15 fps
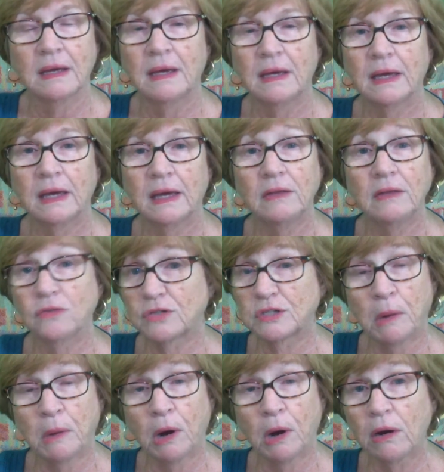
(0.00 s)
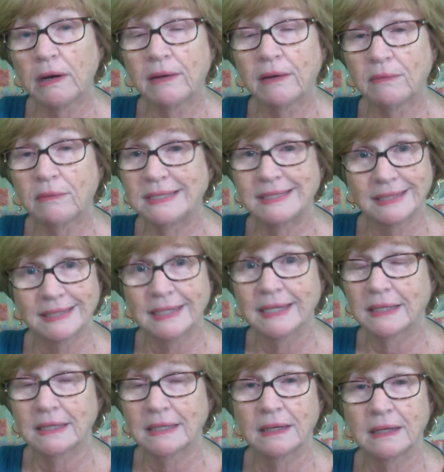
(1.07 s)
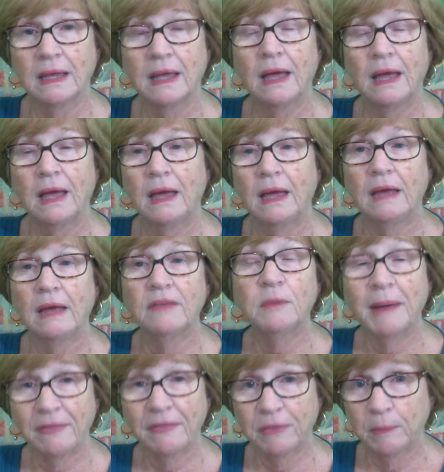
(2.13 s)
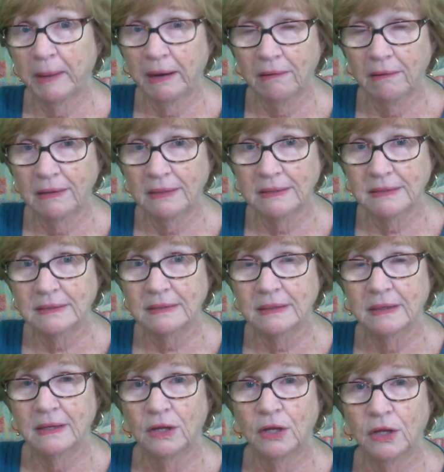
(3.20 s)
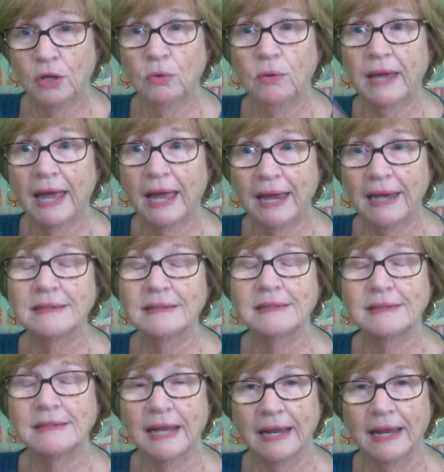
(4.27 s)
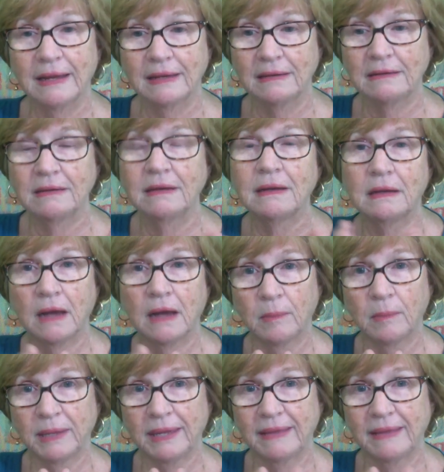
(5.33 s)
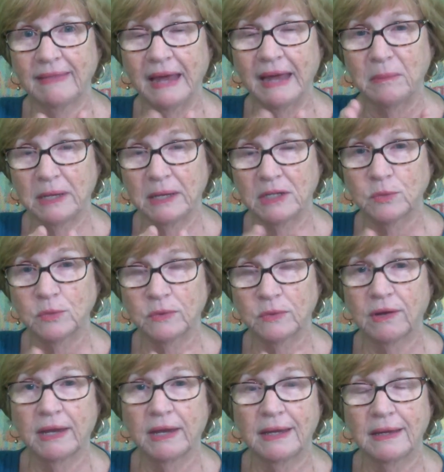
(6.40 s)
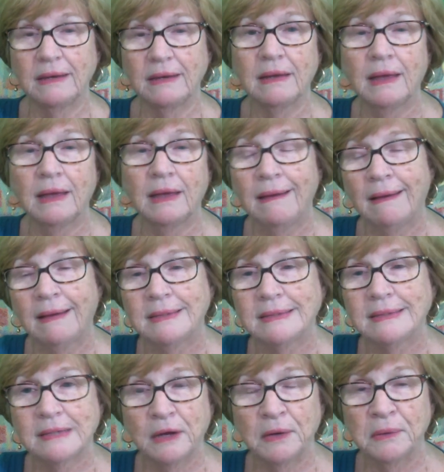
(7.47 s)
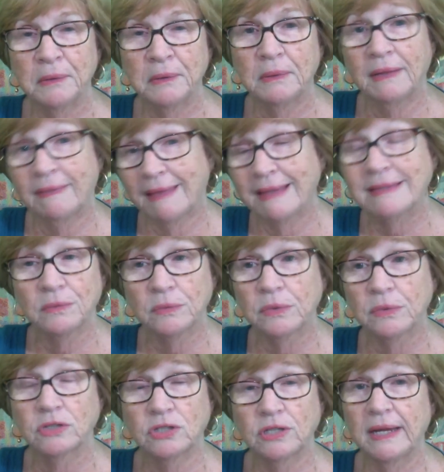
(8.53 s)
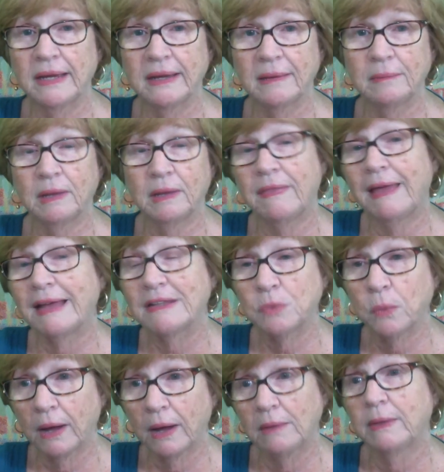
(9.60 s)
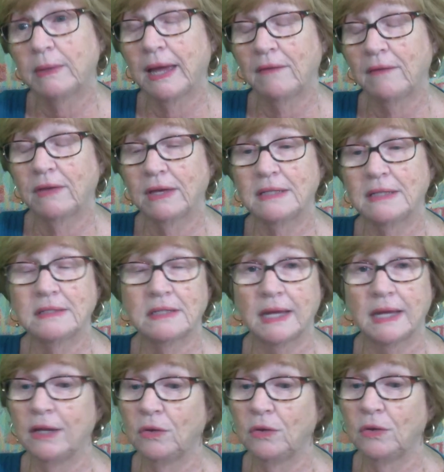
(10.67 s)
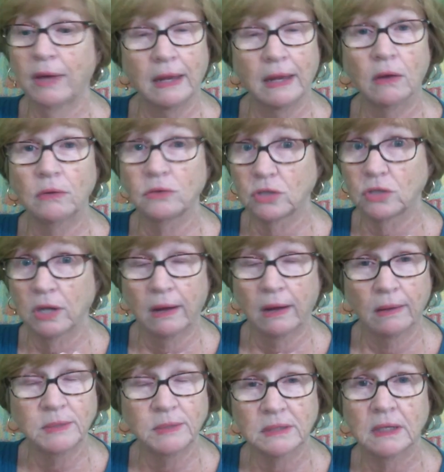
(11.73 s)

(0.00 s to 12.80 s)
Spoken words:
Kids are smart and resilient. It's about the parents who can't stand not being that enmeshed with their kid. So, and that's a real shame. And that's why we have kids today who can't hold jobs,